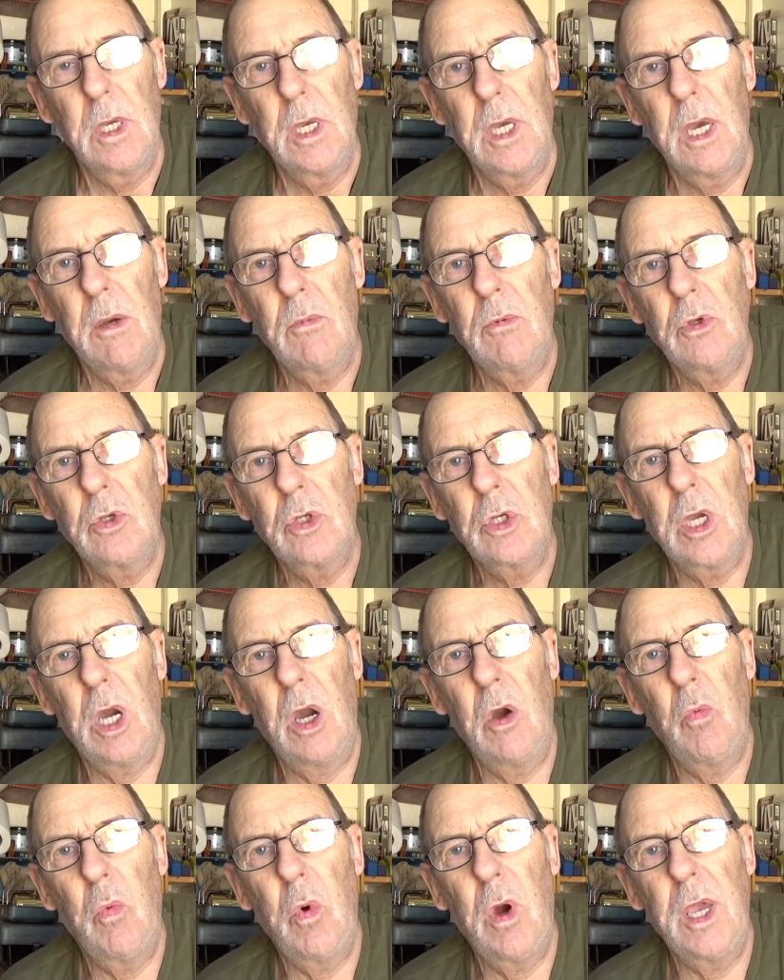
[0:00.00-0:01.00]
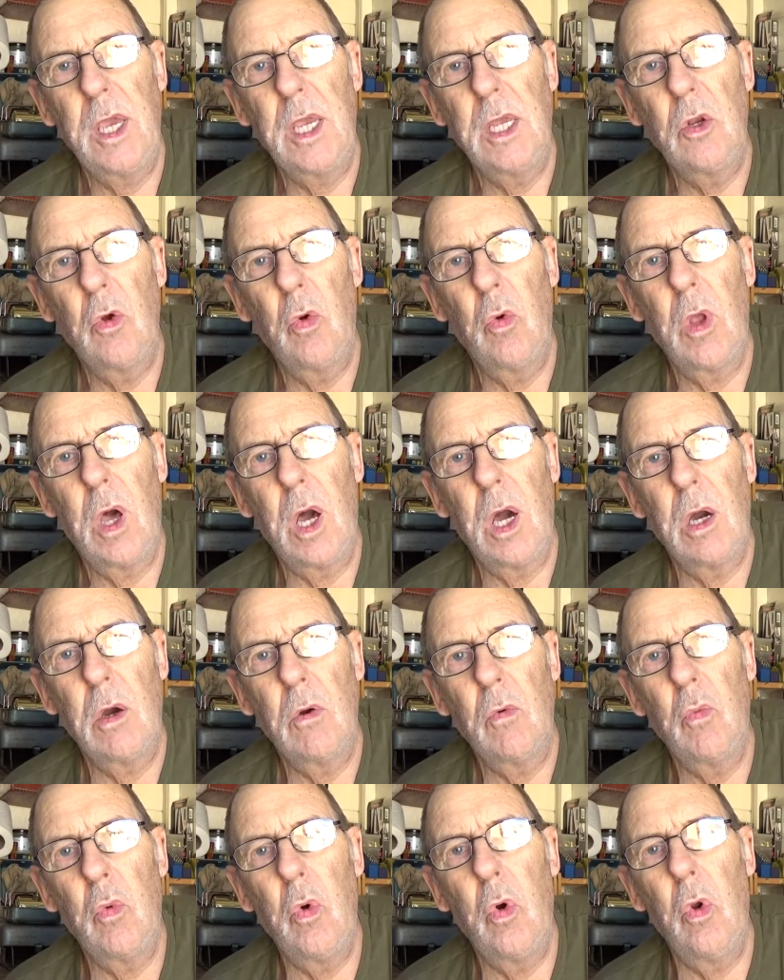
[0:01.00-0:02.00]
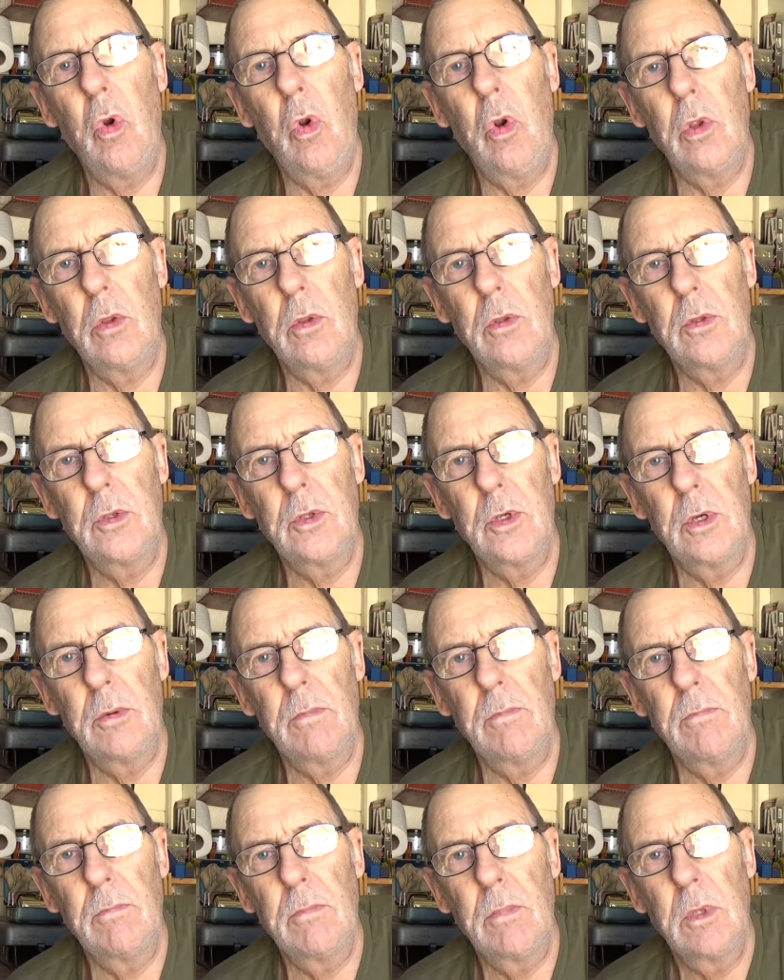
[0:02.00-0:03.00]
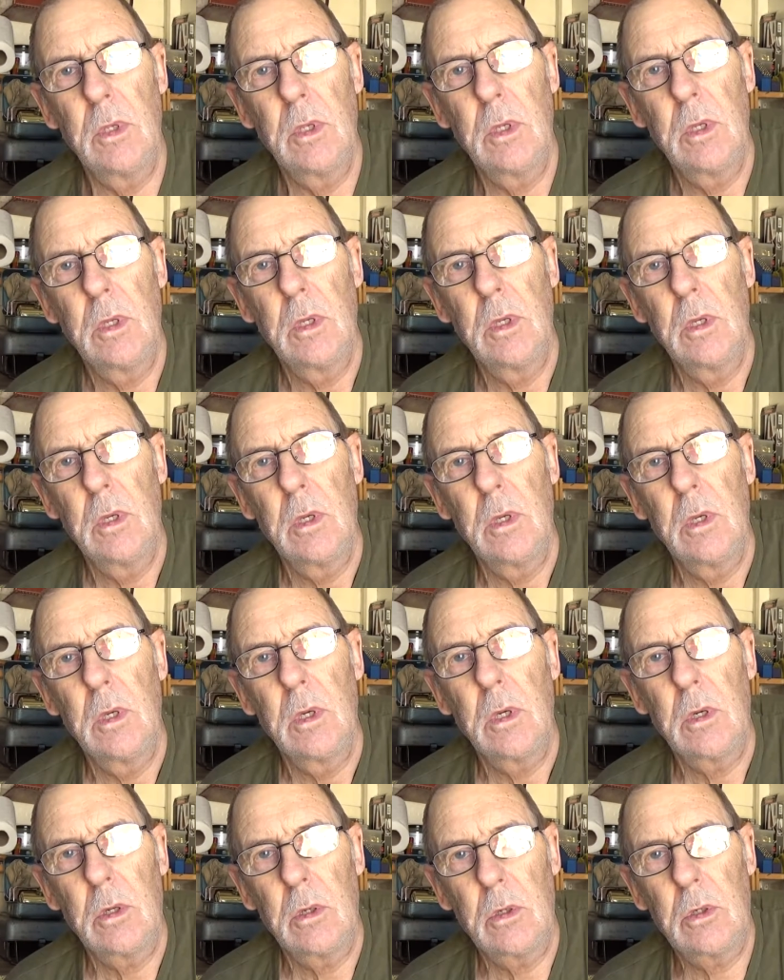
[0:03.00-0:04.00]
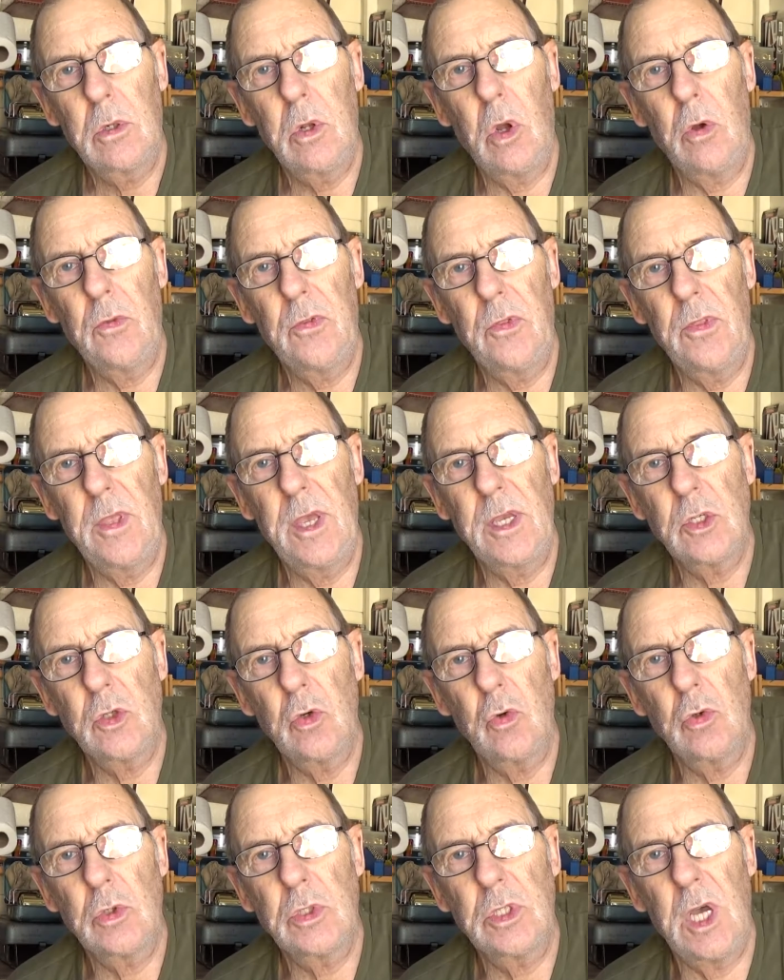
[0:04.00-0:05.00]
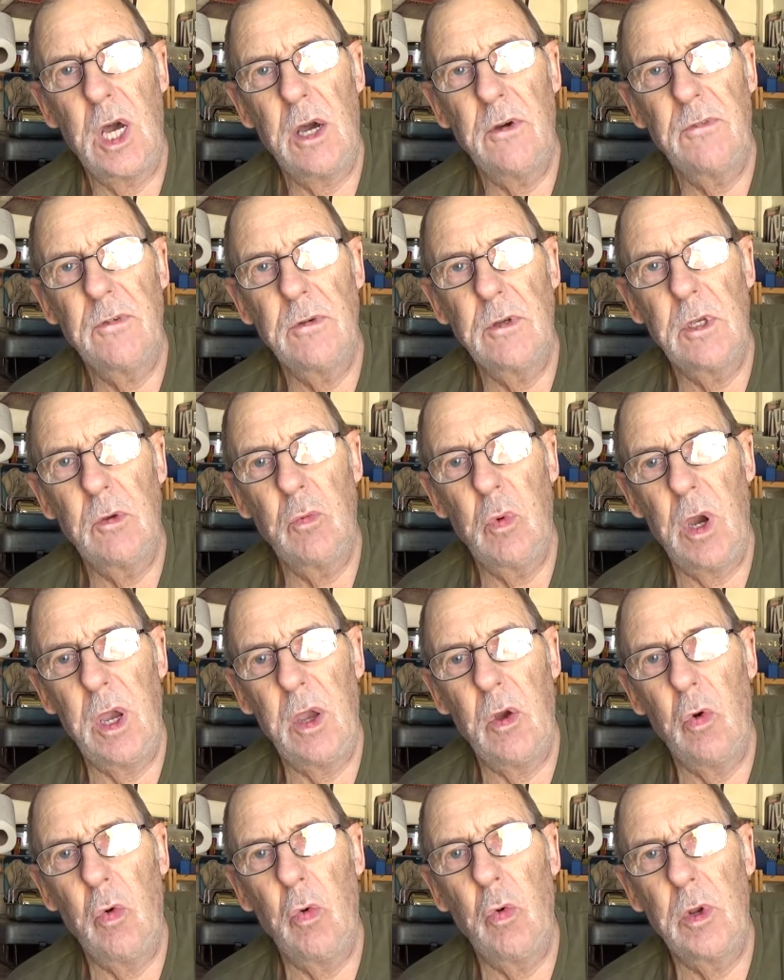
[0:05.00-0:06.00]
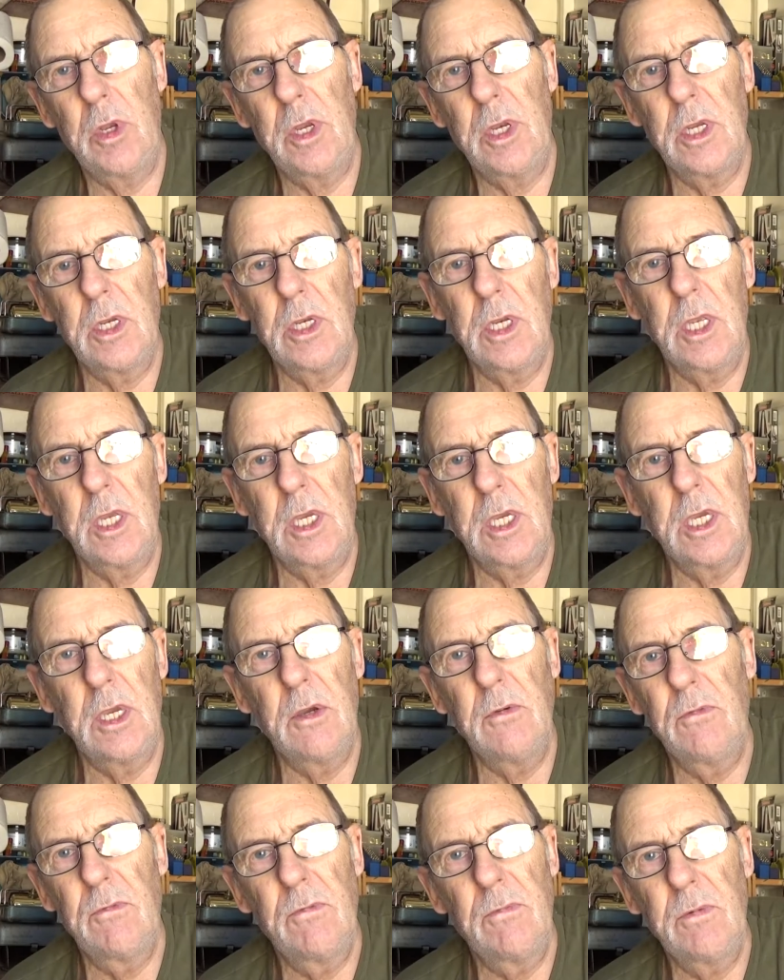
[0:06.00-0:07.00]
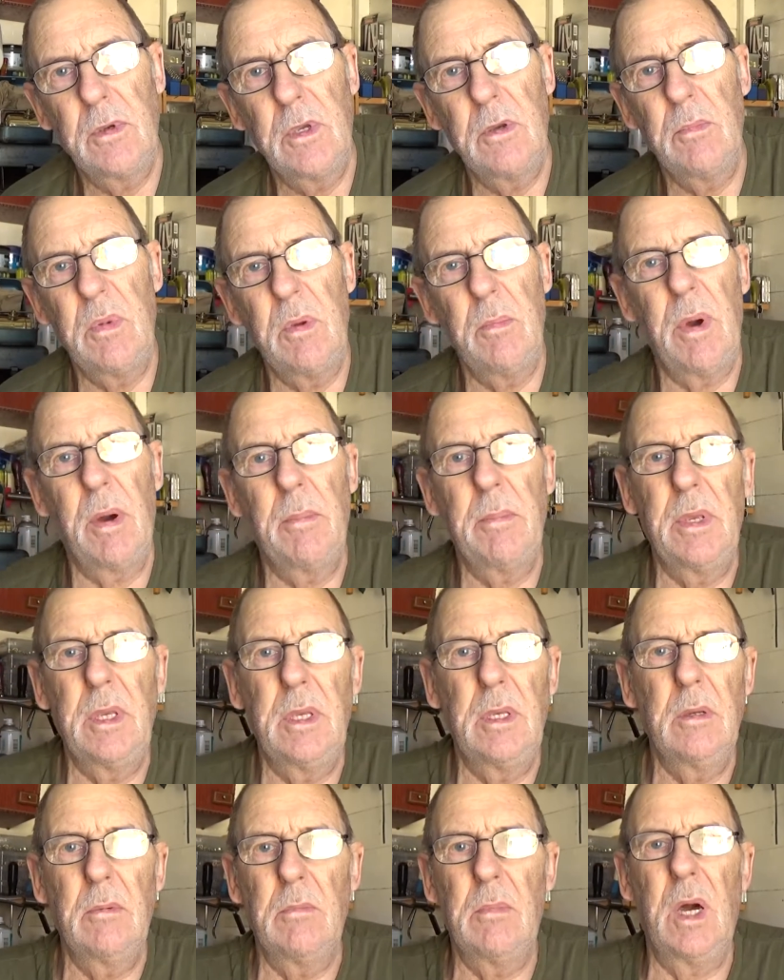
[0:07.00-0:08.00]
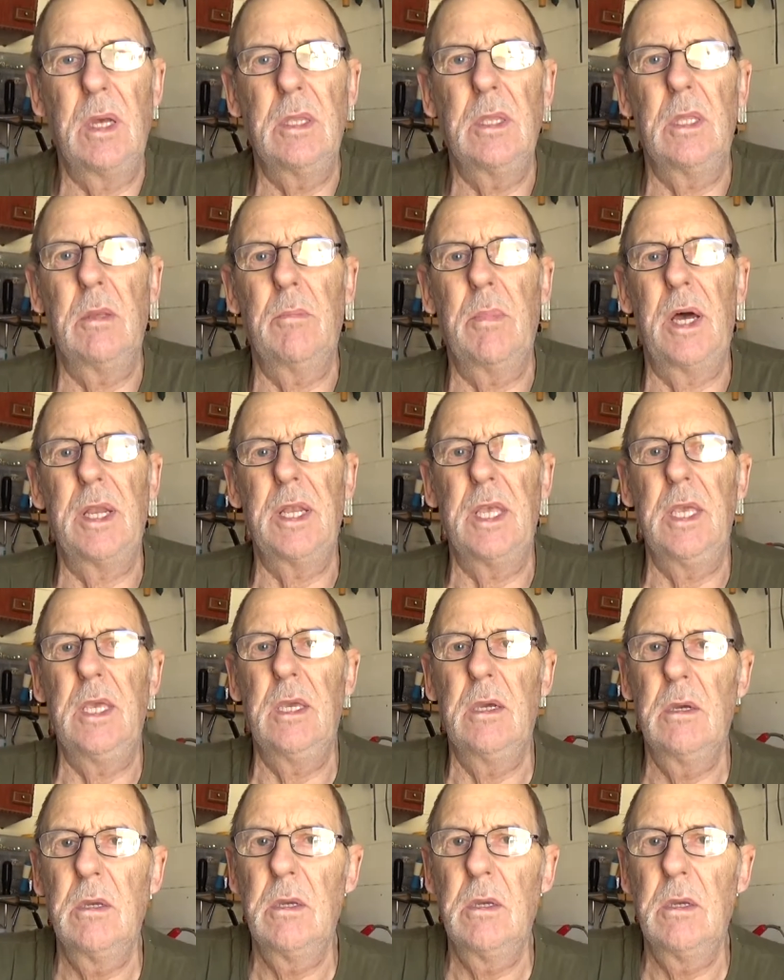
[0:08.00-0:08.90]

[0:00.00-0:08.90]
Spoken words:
and we used to go and weigh in all our wool and cloth and that sort of stuff. He'd weigh it all in and he'd give me mum the money.